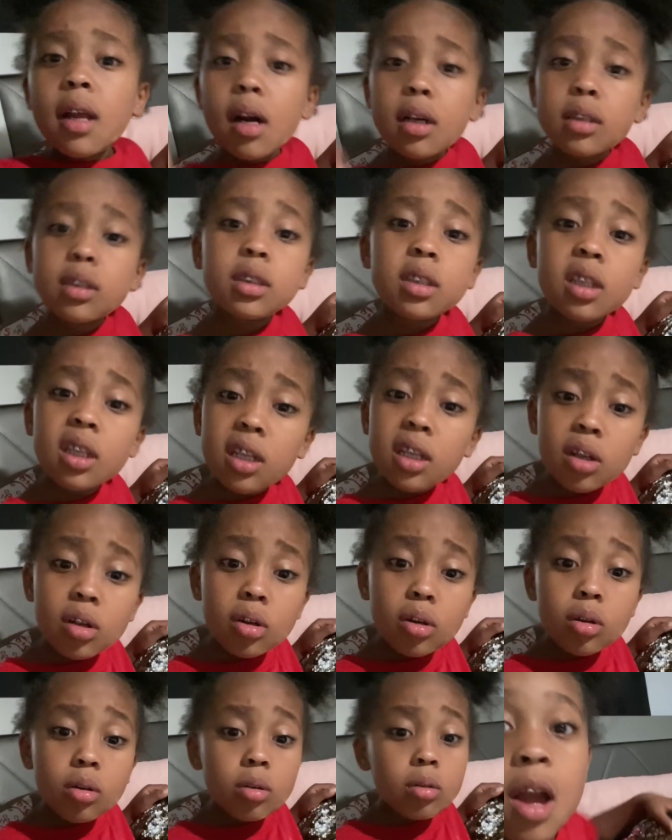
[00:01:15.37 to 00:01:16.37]
else to do.
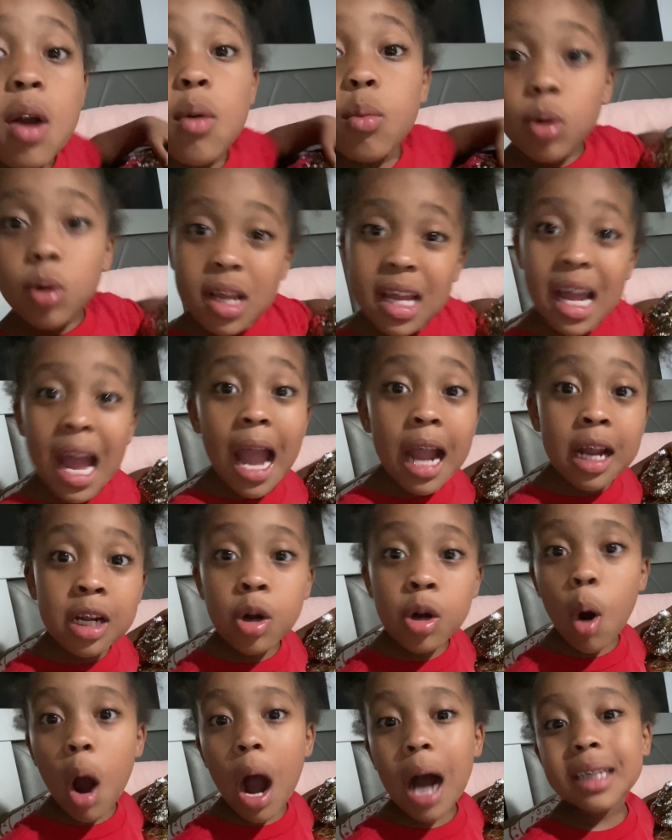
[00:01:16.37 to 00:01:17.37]
We can't go
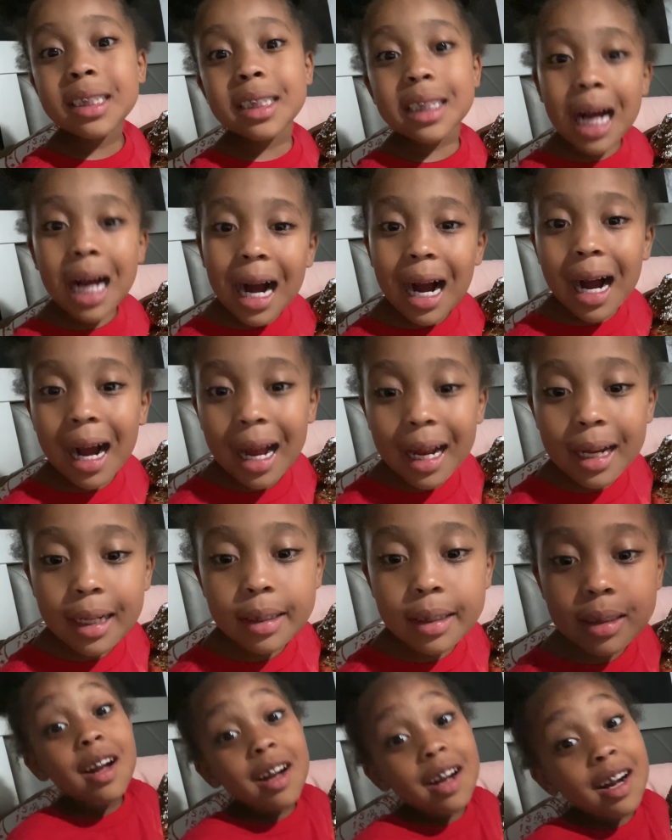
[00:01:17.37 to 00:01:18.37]
outside
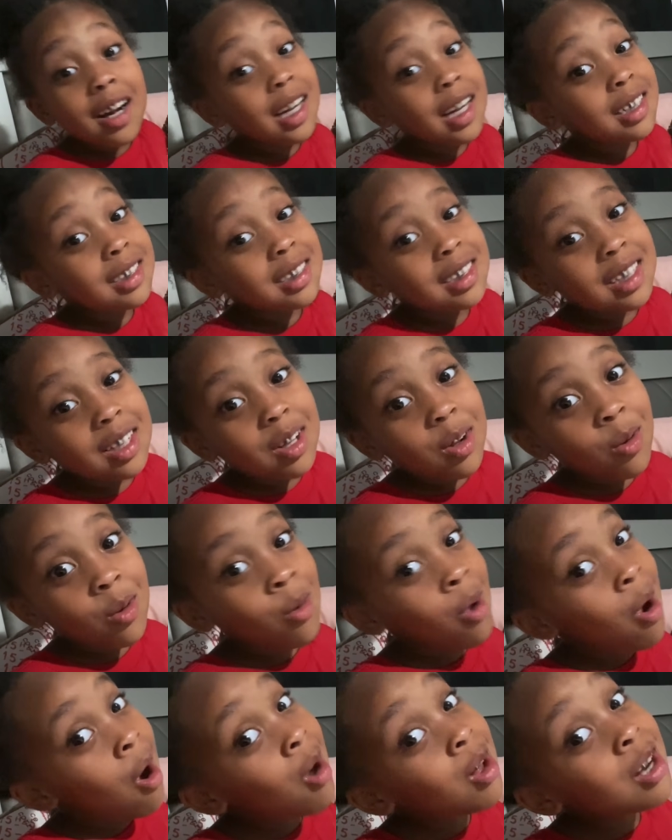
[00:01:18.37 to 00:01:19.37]
because the
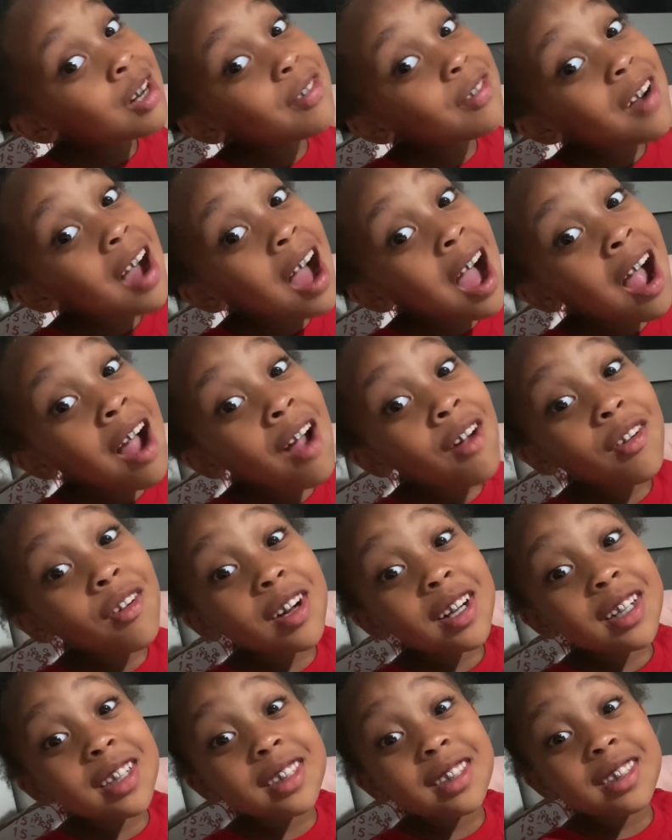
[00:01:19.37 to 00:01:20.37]

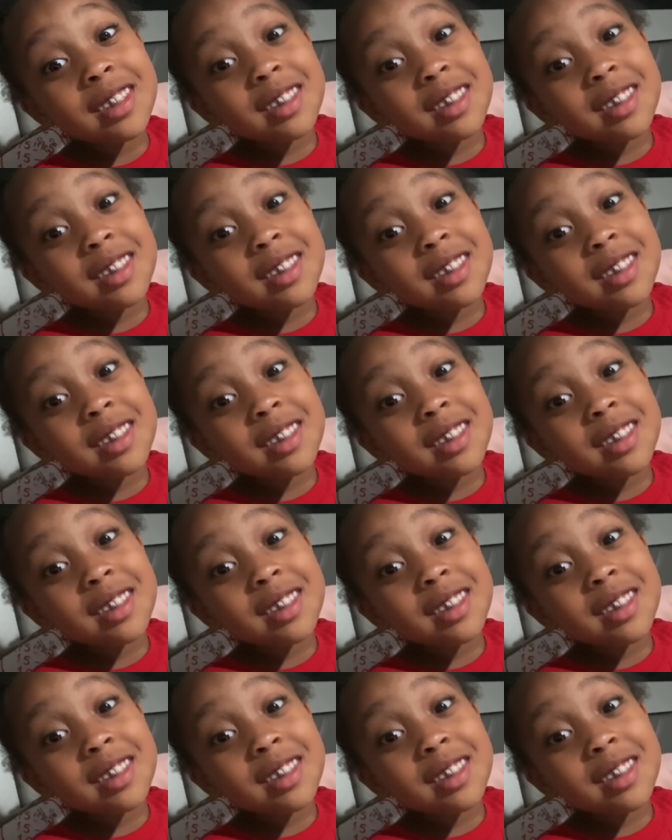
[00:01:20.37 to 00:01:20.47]
coronavirus